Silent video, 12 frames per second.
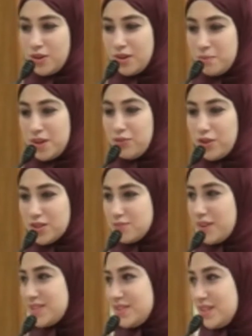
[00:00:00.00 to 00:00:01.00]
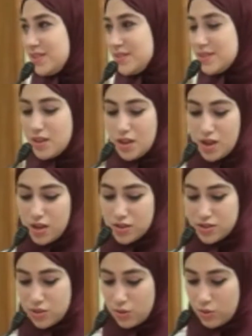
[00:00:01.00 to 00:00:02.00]
make trust vaccines.
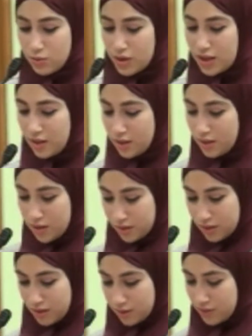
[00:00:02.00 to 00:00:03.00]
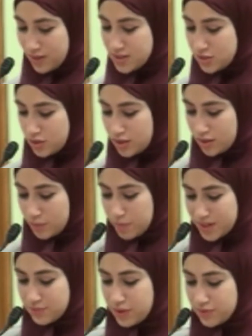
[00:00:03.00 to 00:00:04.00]
So events during the
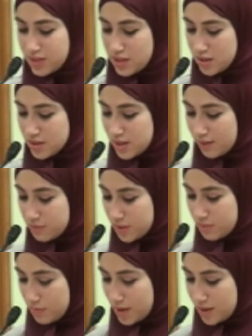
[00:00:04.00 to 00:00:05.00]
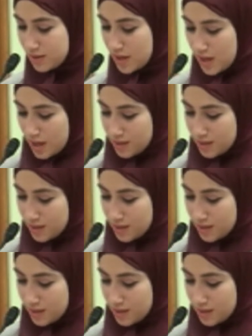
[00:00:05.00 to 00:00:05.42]
past 50 years have been made